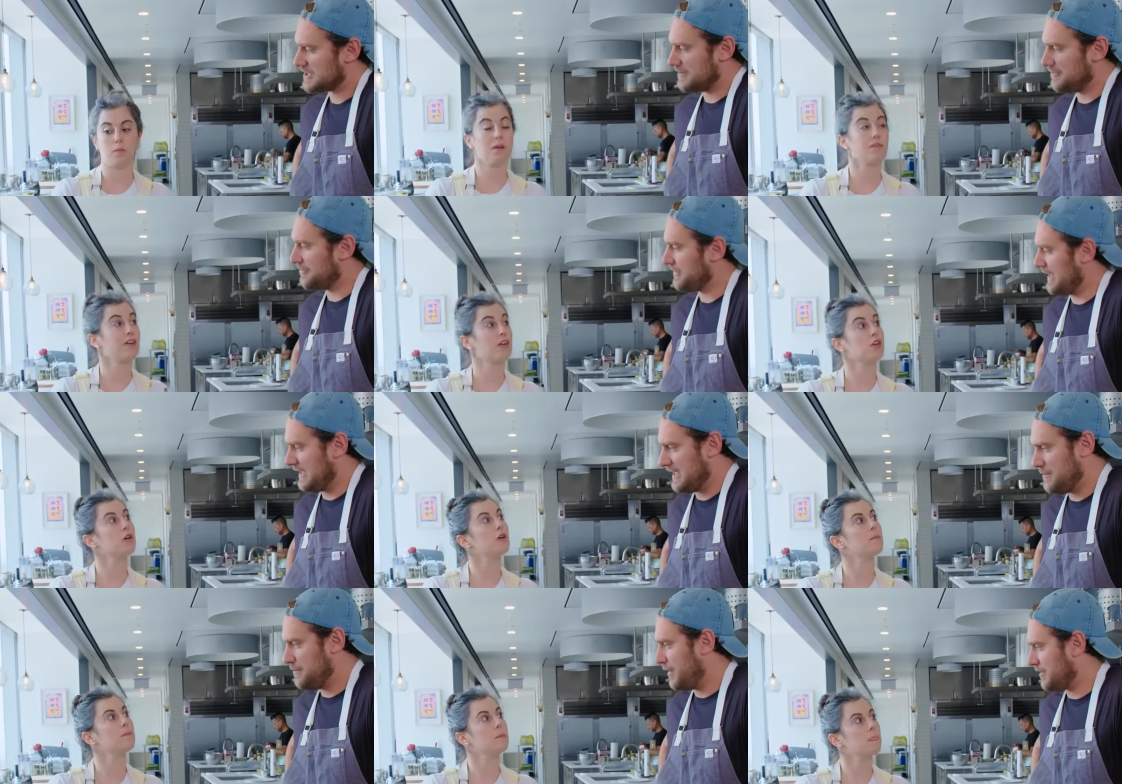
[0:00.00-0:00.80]
Speaker 1: that we like
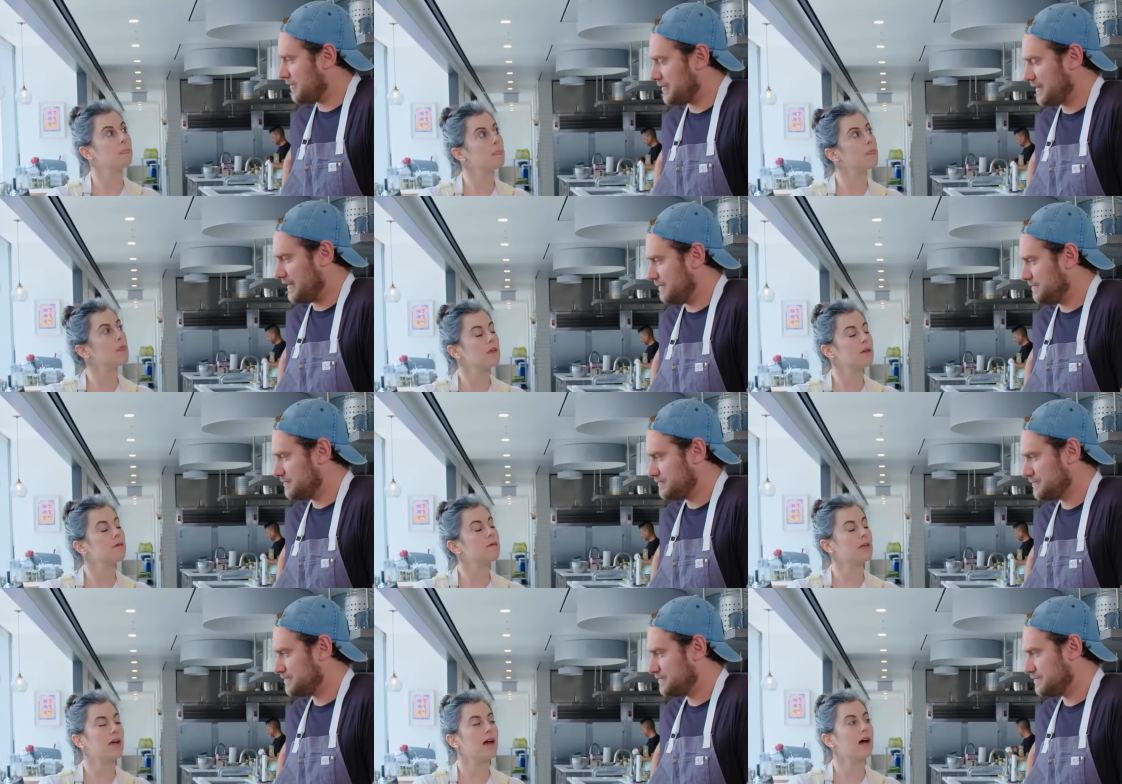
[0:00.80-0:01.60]
flaky buttery
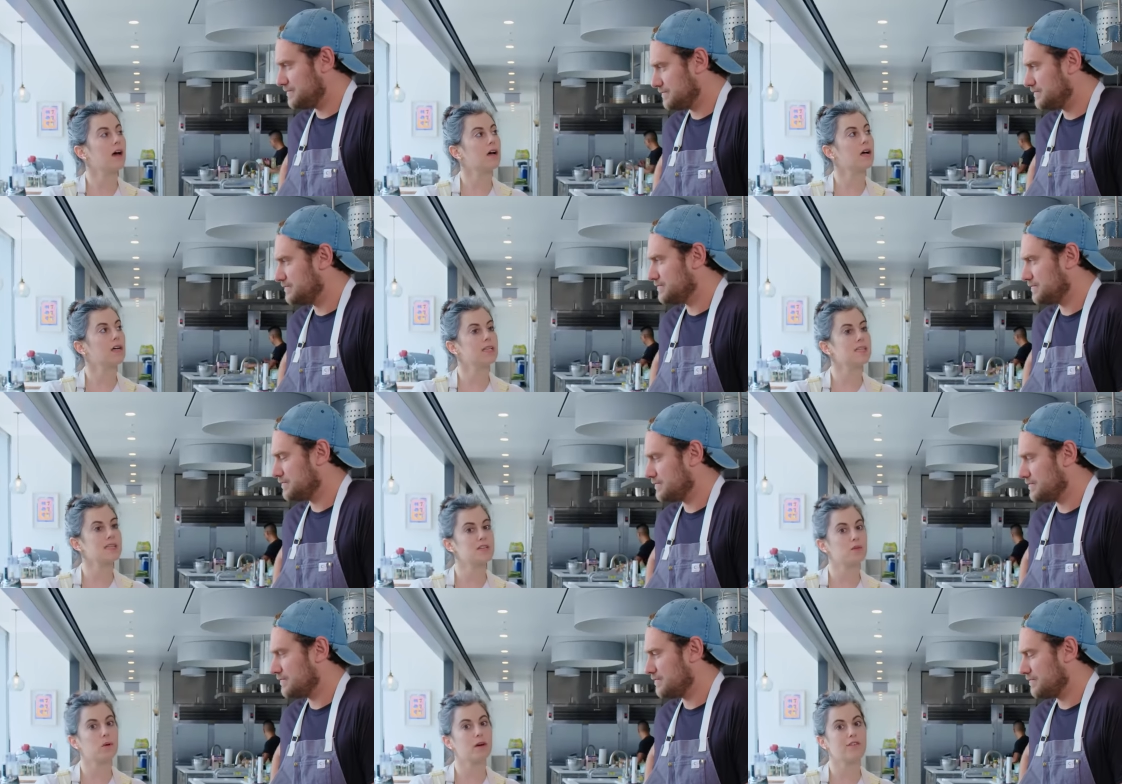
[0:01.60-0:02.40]
yeah because
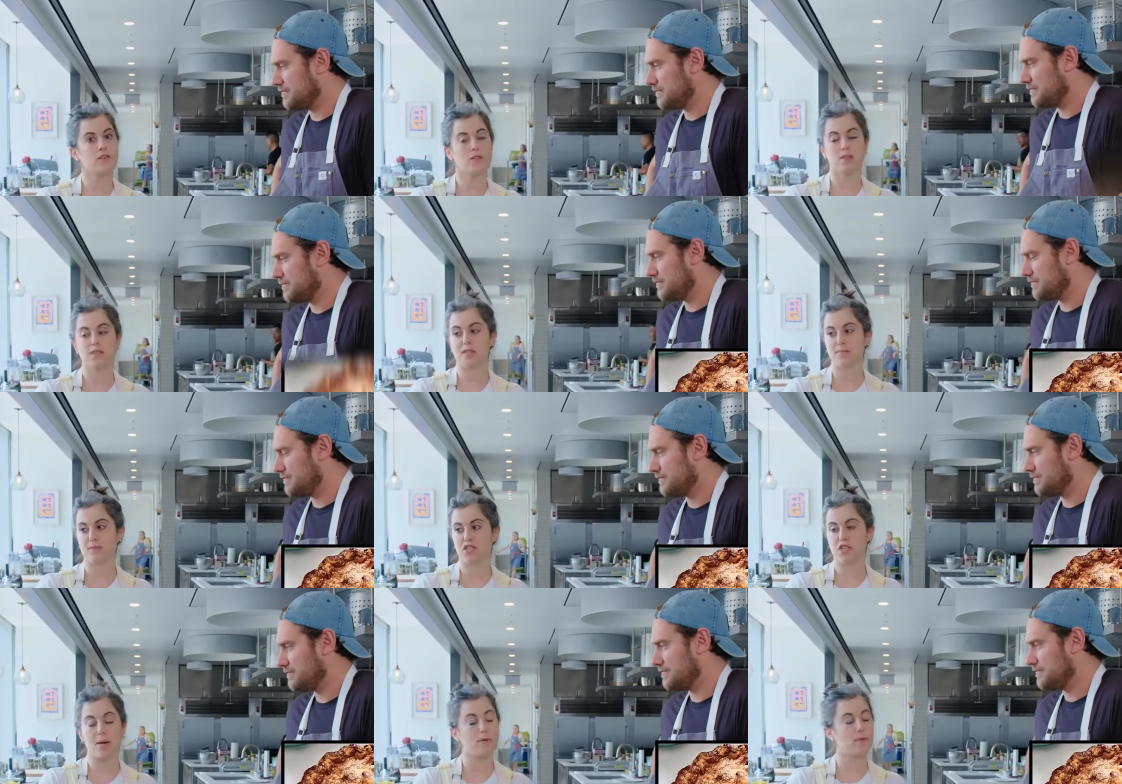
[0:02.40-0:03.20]
i did one for this
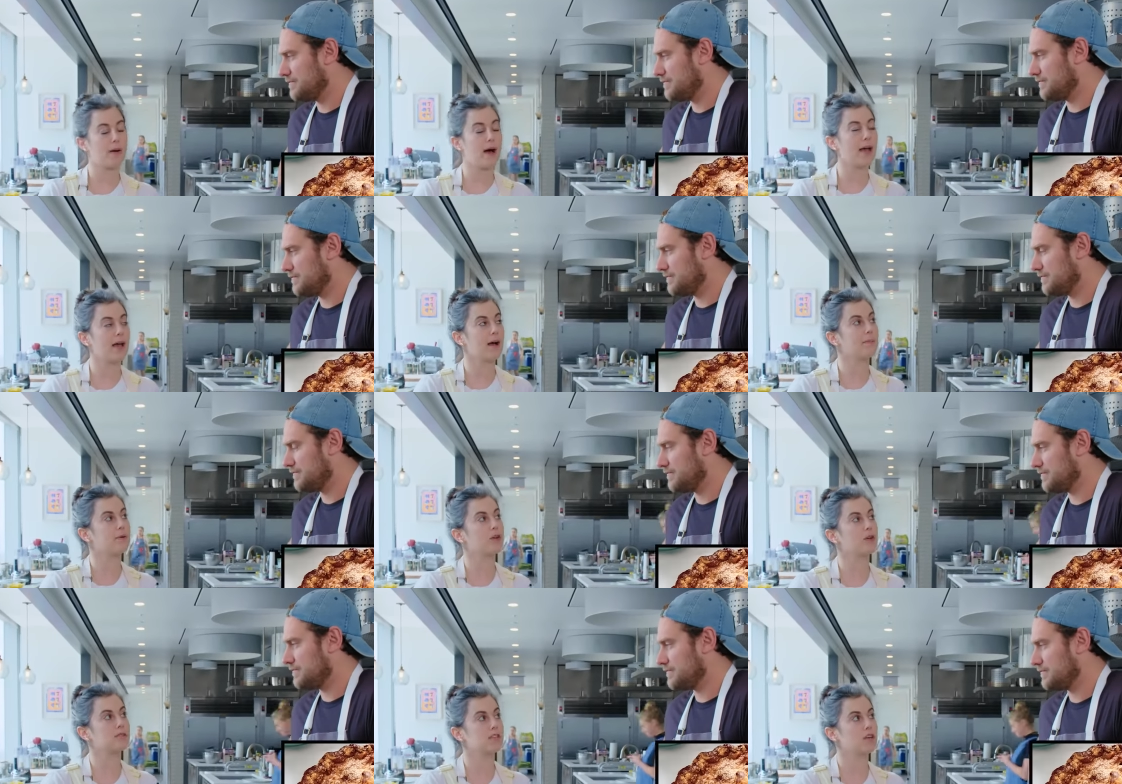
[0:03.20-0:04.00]
deep dish apple pie a
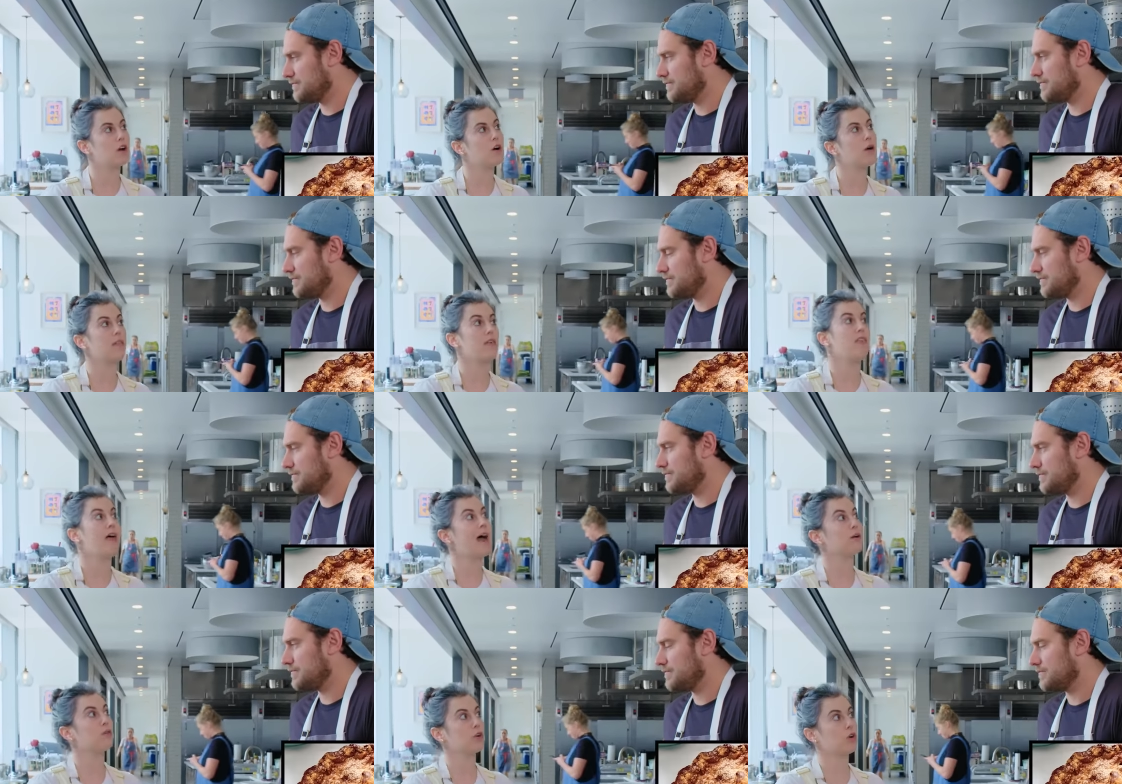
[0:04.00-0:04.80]
couple years ago and then
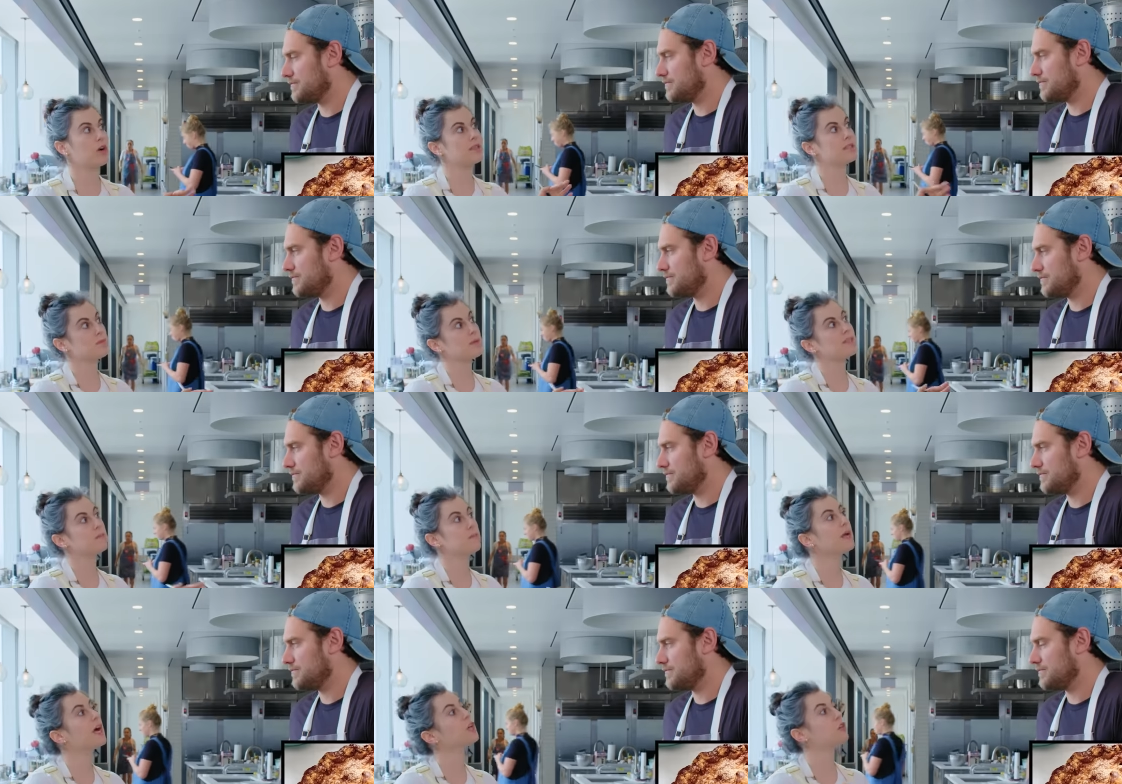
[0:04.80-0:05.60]
that crust
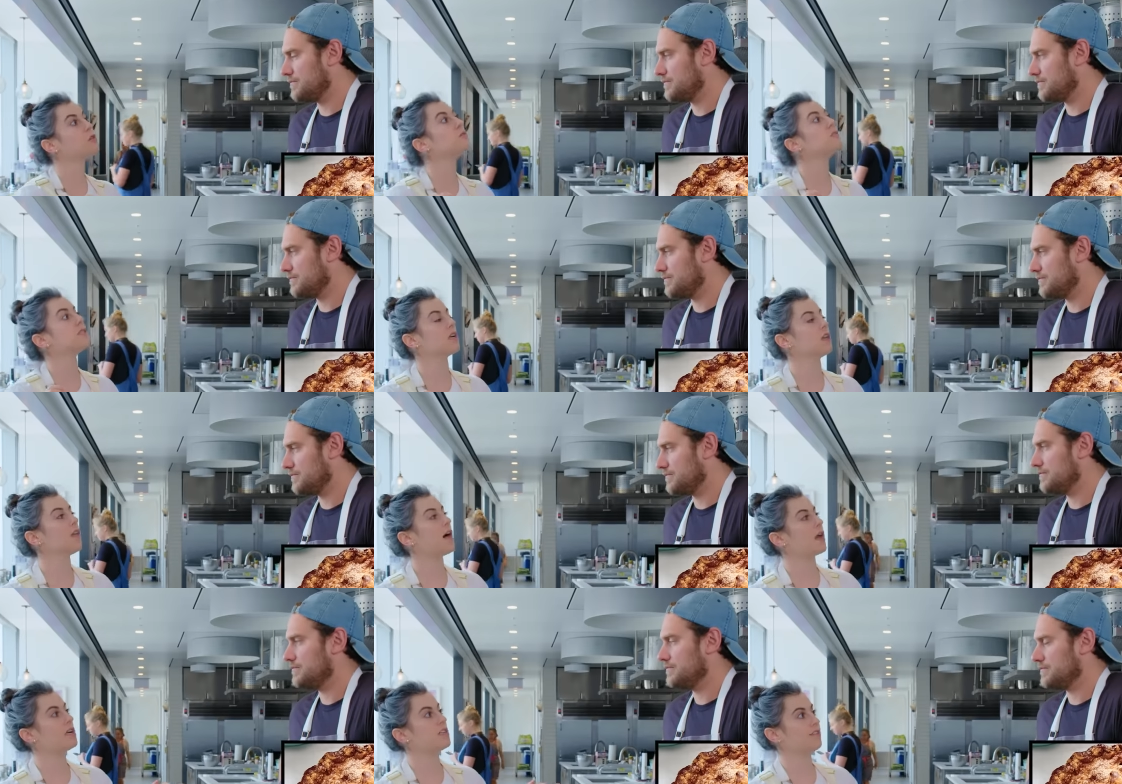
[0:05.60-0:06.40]
recipe got used in
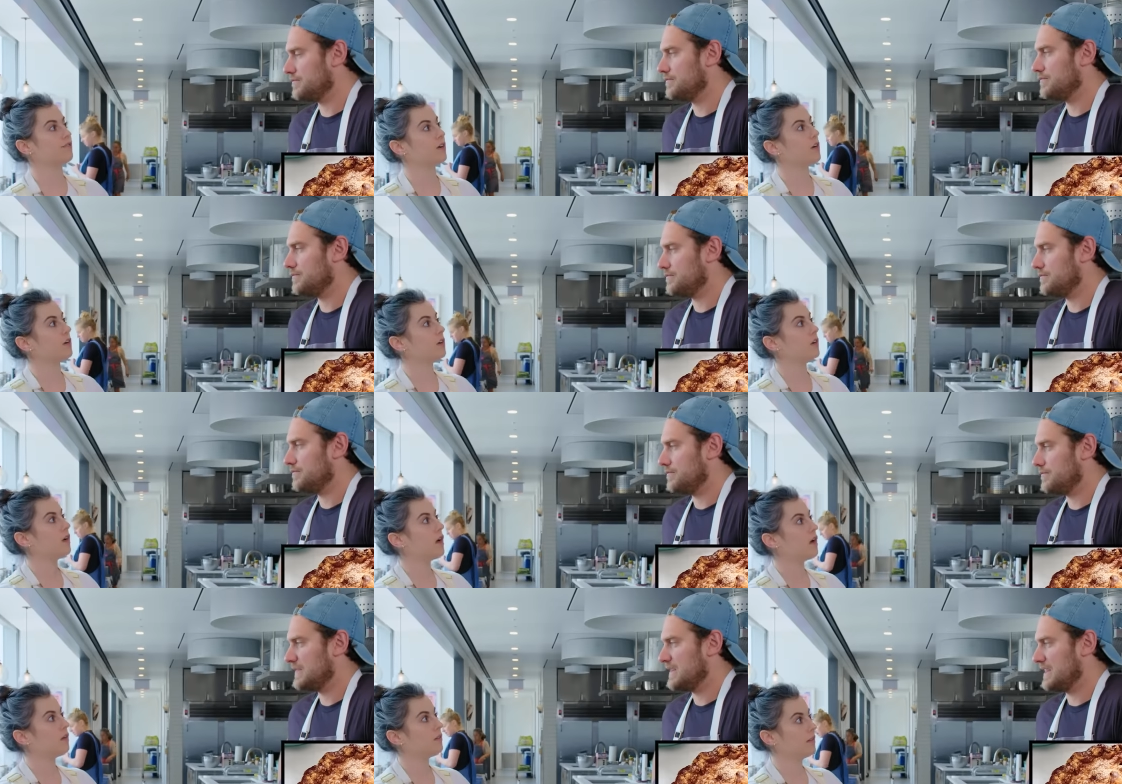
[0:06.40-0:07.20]
a lot of different
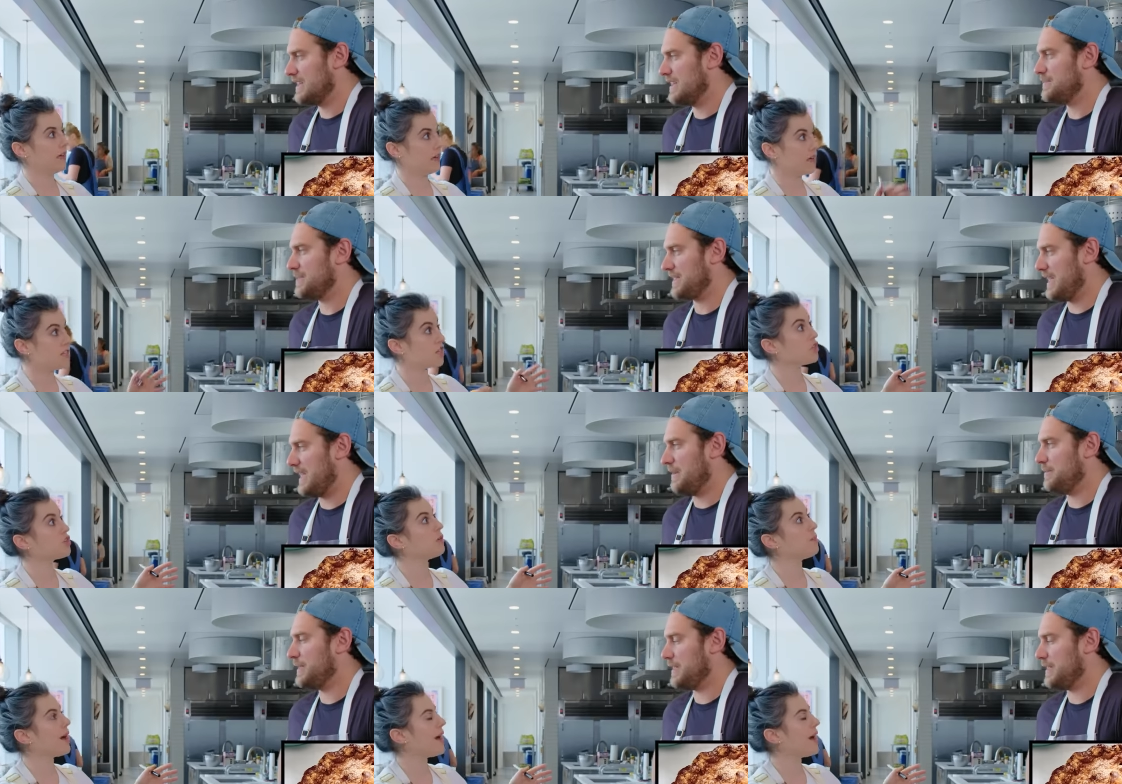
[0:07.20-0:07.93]
like additional